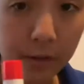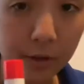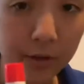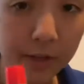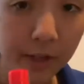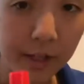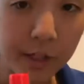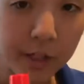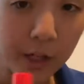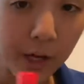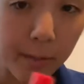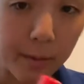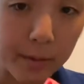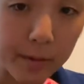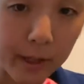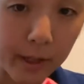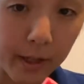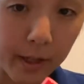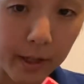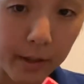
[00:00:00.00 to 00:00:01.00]
looks like
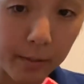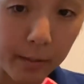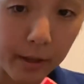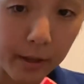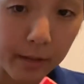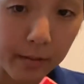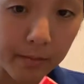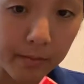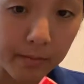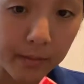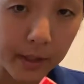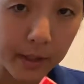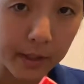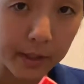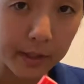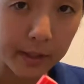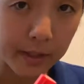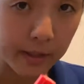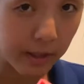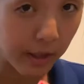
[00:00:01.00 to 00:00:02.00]
chapstick, but
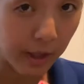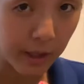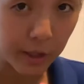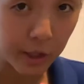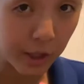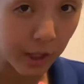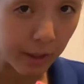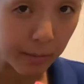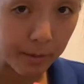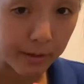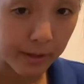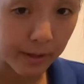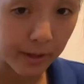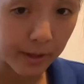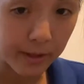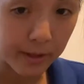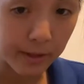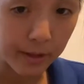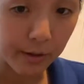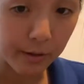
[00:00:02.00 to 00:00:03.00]
it's not
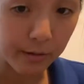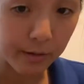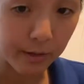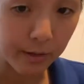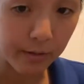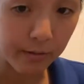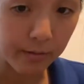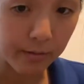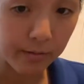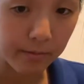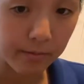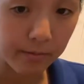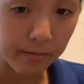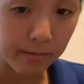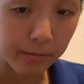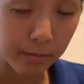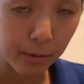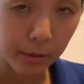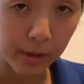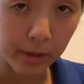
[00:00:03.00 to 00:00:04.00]
chapstick, so don't
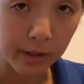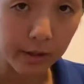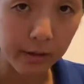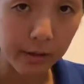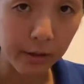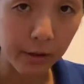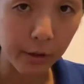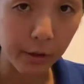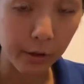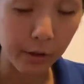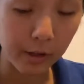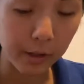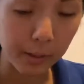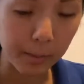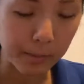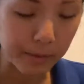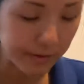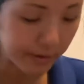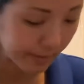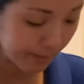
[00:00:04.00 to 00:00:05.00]
put it on your
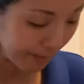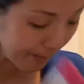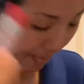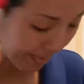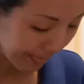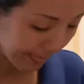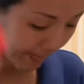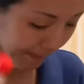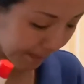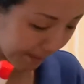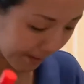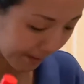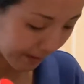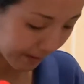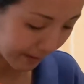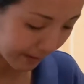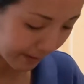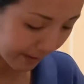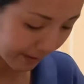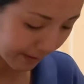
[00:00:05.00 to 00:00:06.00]
lips.
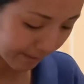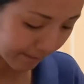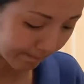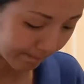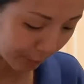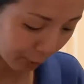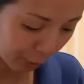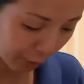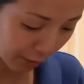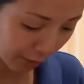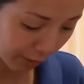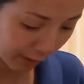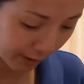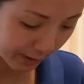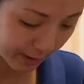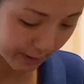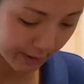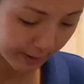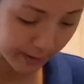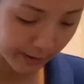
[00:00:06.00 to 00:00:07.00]
Cork
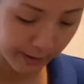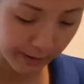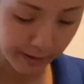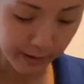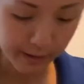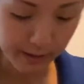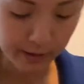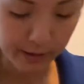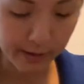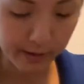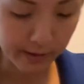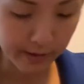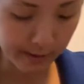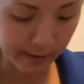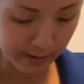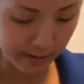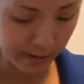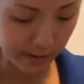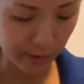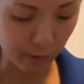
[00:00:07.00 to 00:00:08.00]
grease.
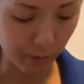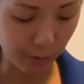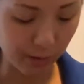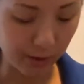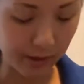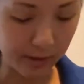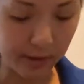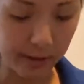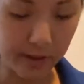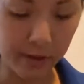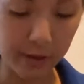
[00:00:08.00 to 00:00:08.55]
This is what